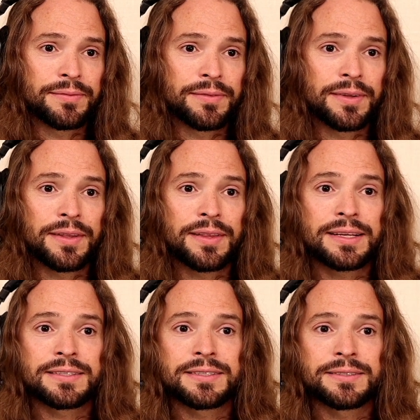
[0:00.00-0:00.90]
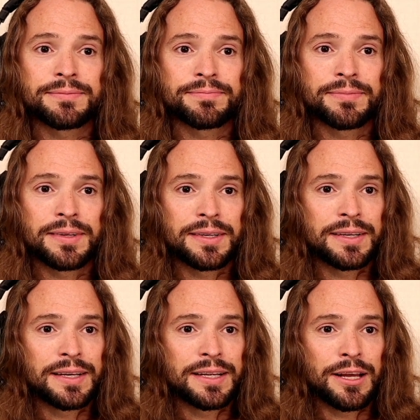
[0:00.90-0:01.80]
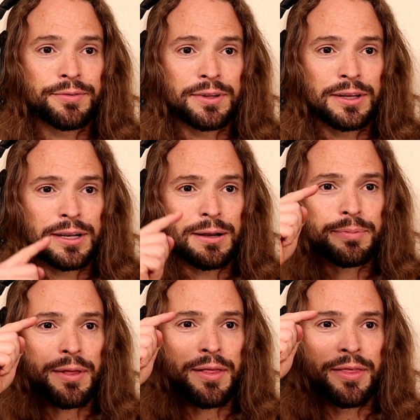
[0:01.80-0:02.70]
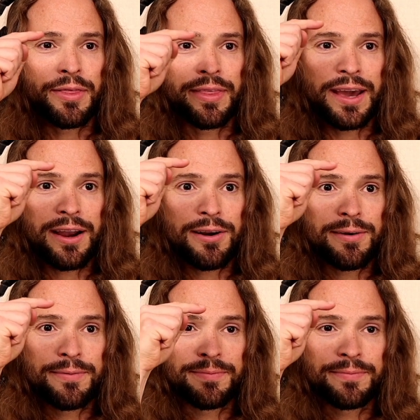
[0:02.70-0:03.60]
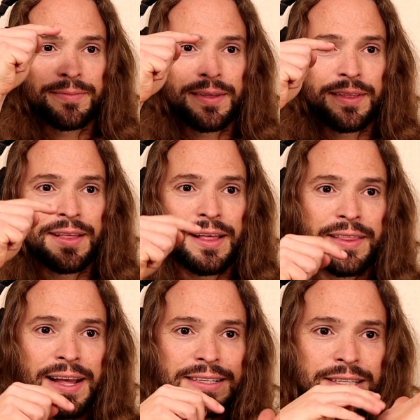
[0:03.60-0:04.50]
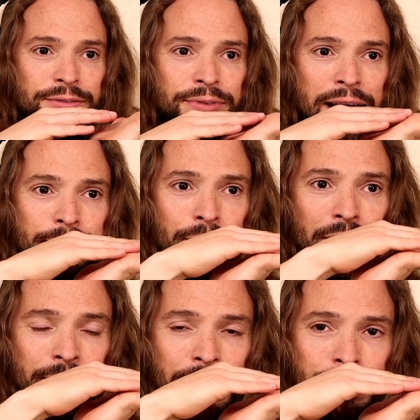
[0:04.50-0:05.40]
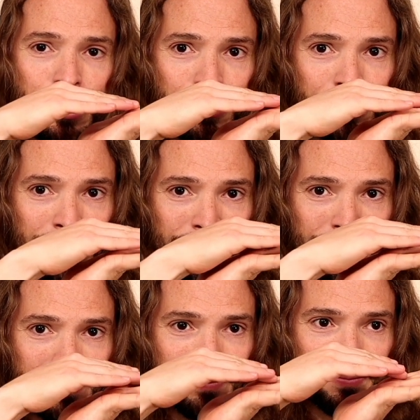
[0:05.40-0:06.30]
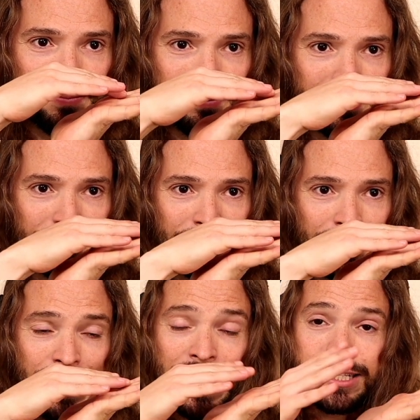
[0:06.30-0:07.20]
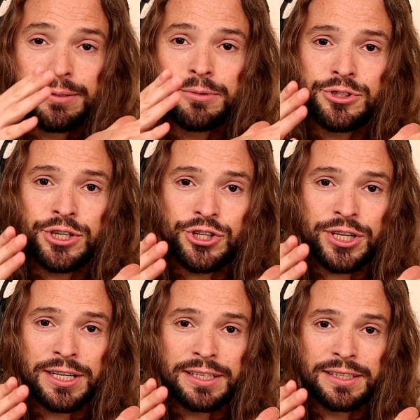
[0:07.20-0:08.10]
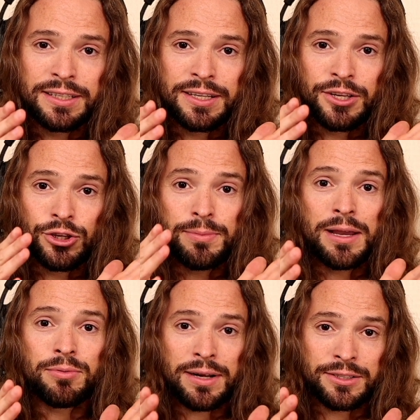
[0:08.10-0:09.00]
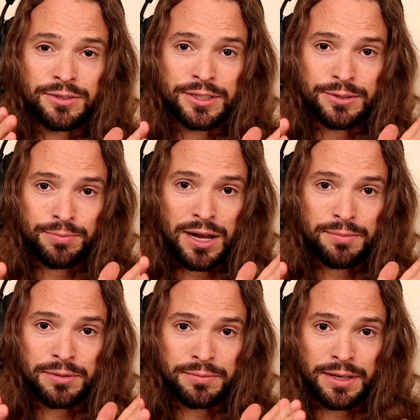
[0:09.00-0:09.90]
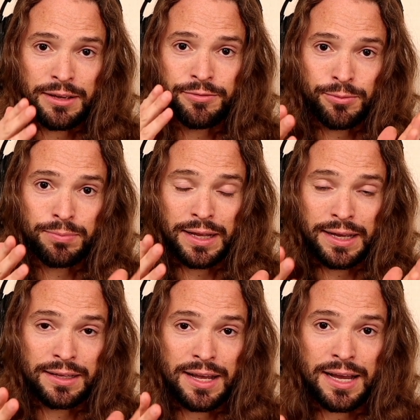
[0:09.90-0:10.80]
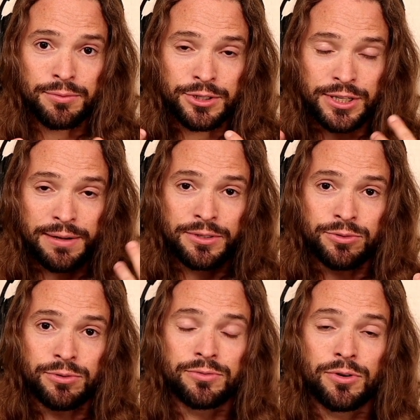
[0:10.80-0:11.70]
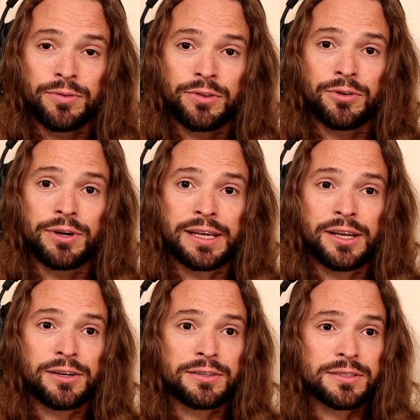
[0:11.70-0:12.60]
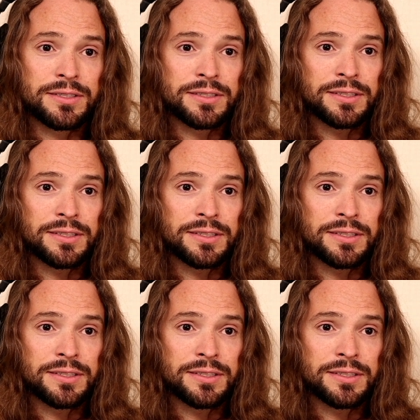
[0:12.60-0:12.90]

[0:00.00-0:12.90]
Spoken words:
this. Now, if you look up there, that's the flat part of my bone. And as a musician, you may run into this problem if you play a lot, which I've been doing for over 30 years.